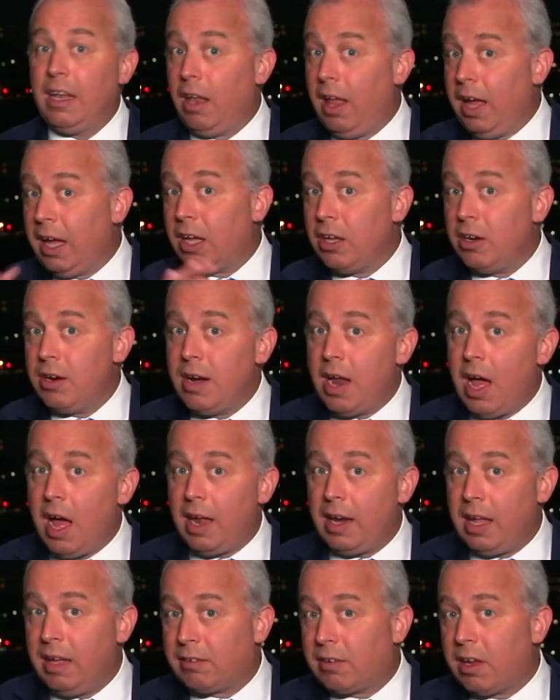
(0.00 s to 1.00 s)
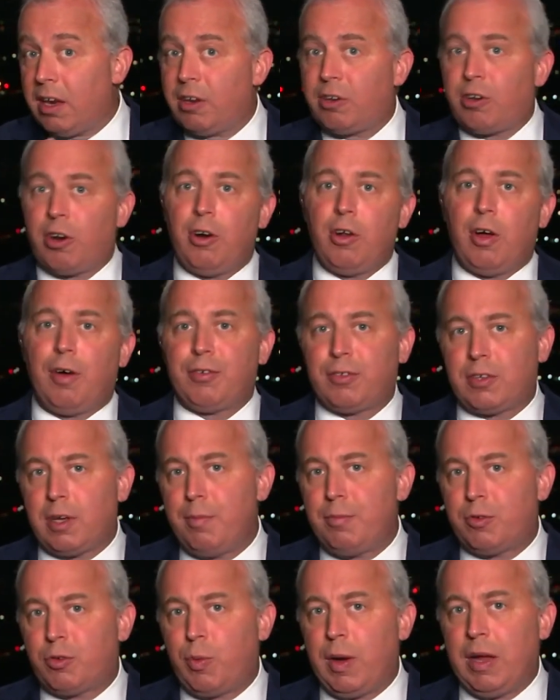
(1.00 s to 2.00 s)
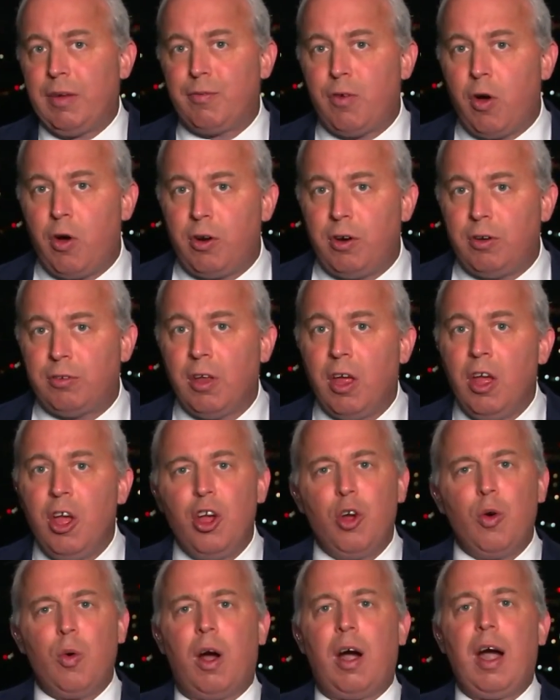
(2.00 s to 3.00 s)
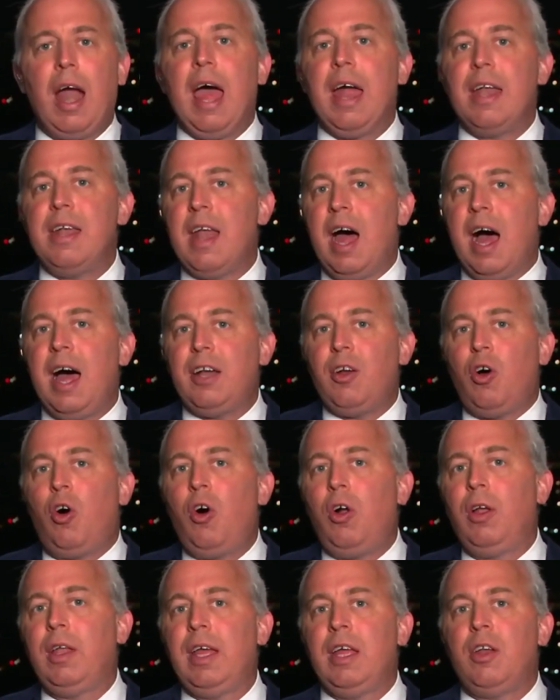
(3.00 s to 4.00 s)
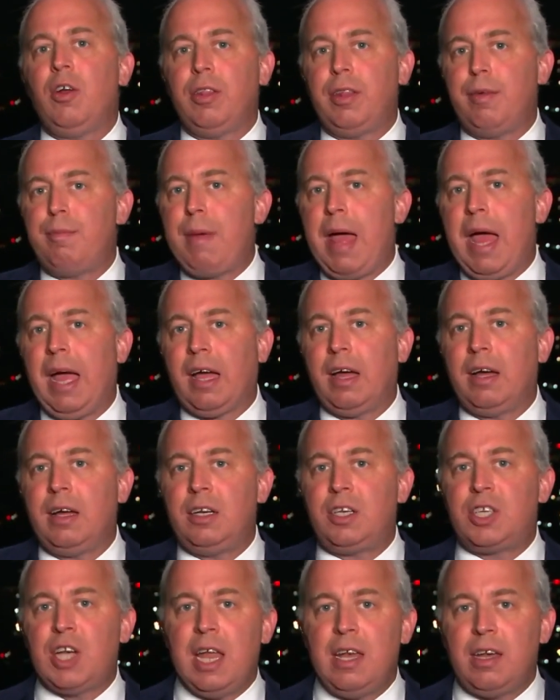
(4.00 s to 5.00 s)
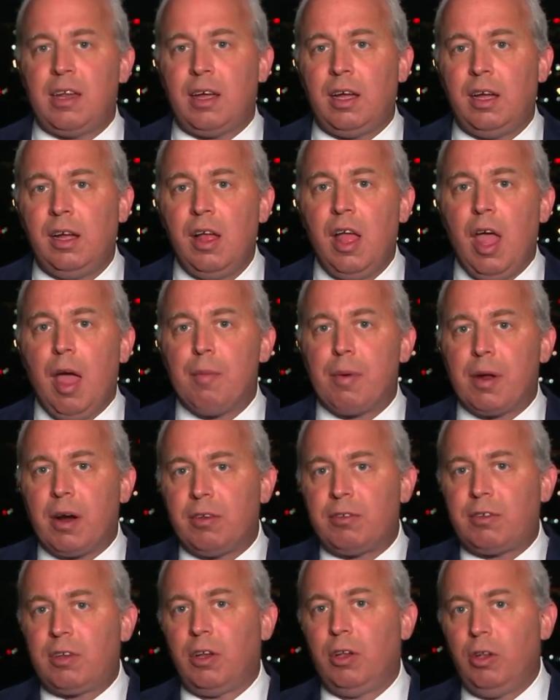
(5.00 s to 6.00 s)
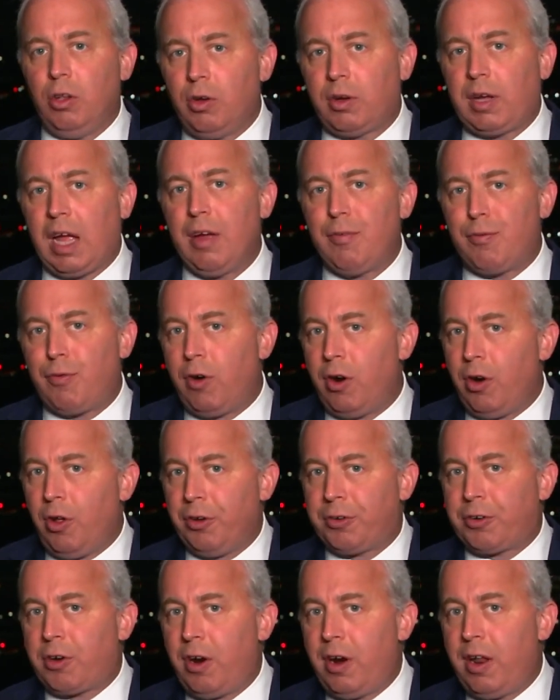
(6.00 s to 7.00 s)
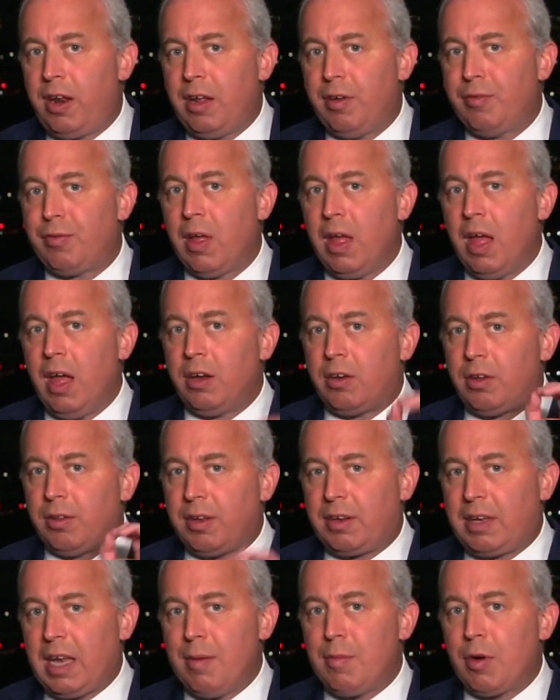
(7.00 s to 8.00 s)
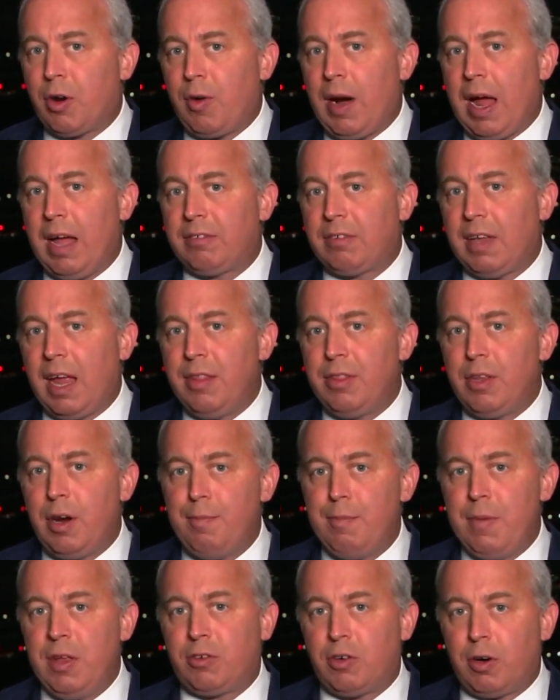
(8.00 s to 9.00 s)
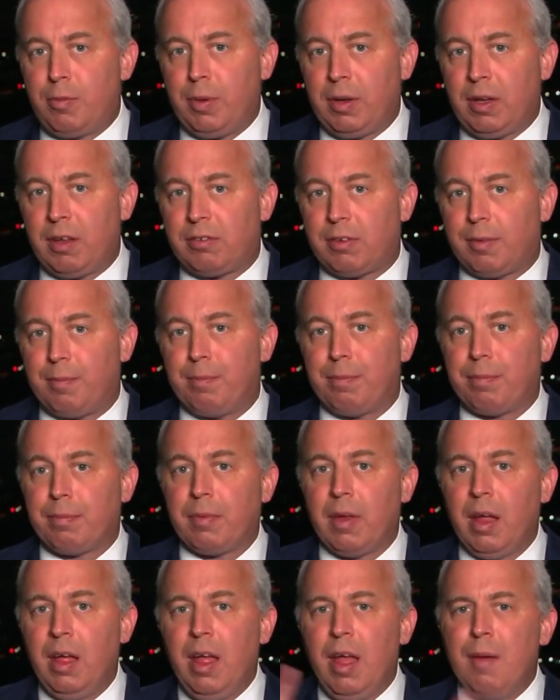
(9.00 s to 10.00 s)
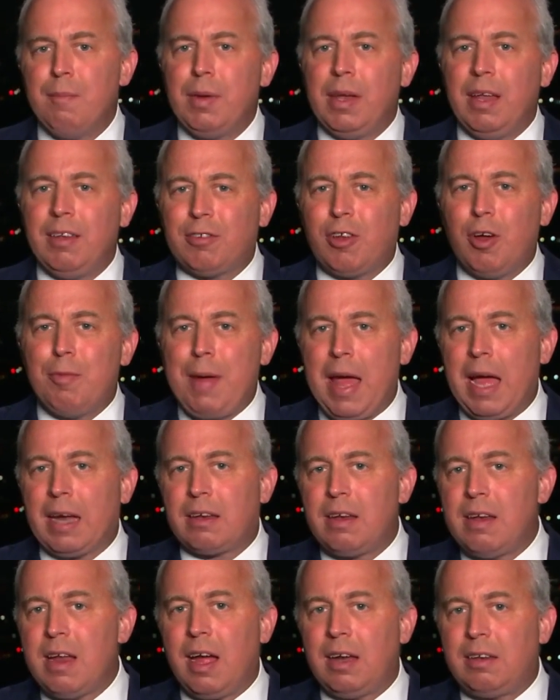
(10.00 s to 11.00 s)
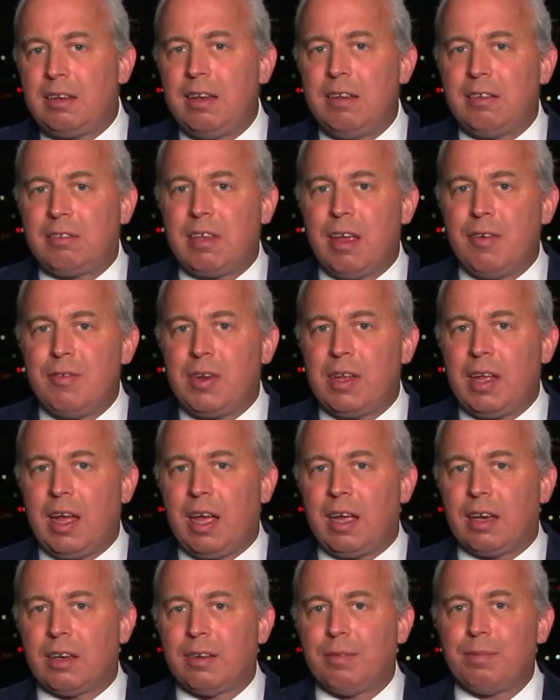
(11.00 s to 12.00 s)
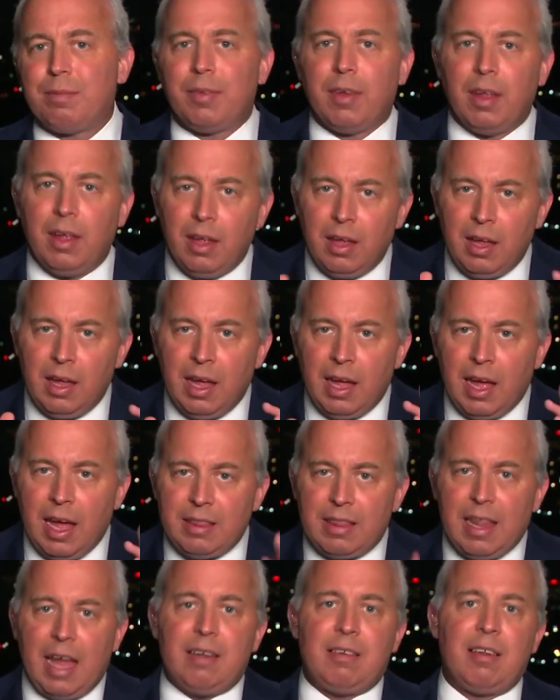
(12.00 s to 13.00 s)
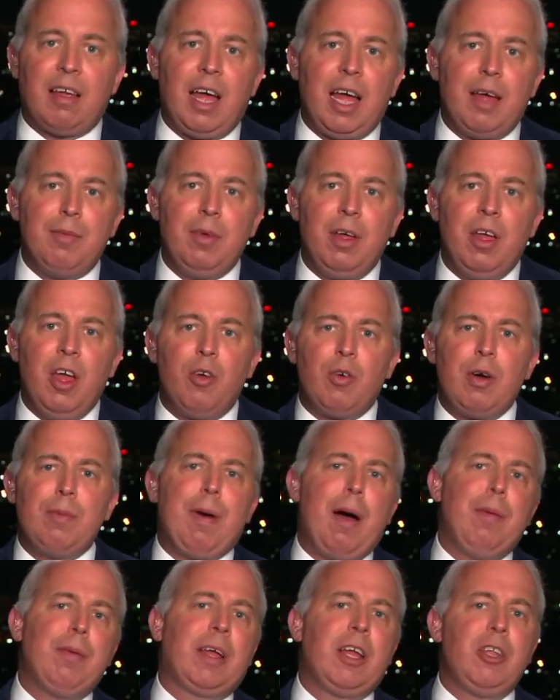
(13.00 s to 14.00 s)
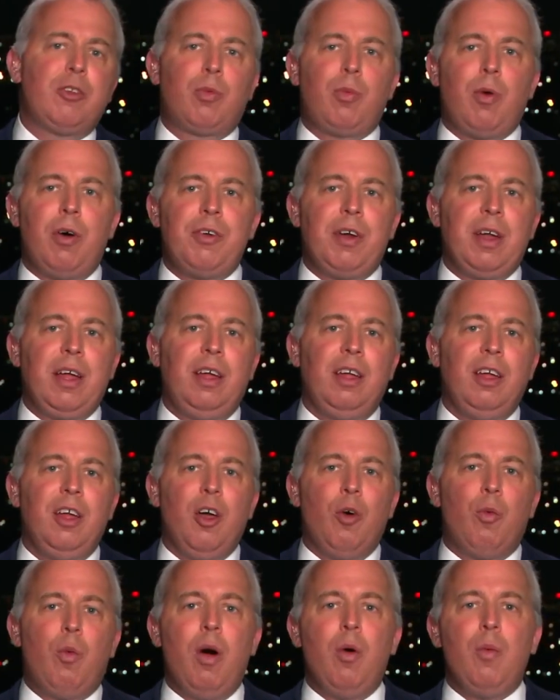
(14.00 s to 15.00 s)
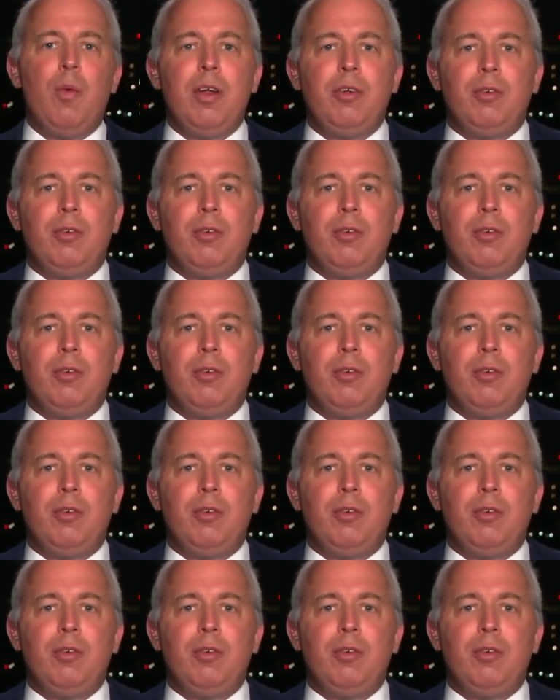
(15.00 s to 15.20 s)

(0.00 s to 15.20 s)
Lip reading: And like it or not, it's gonna turn off some swing voters who are not all in on the MAGA agenda, but are still looking for an alternative to the Democrats and their miserabilism. But let's go back to 1978. At that time, Republicans were wondering, what